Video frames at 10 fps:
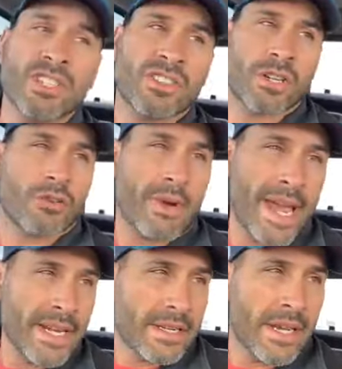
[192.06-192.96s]
it's just a
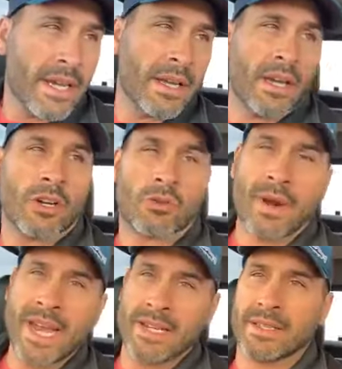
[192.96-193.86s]
great, uh, a
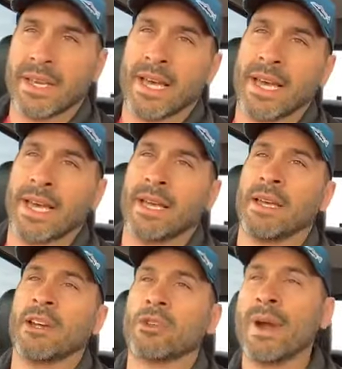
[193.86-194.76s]
great, uh,
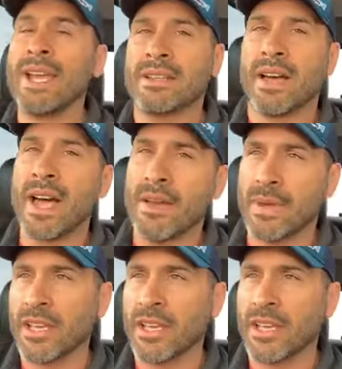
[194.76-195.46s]
a great time.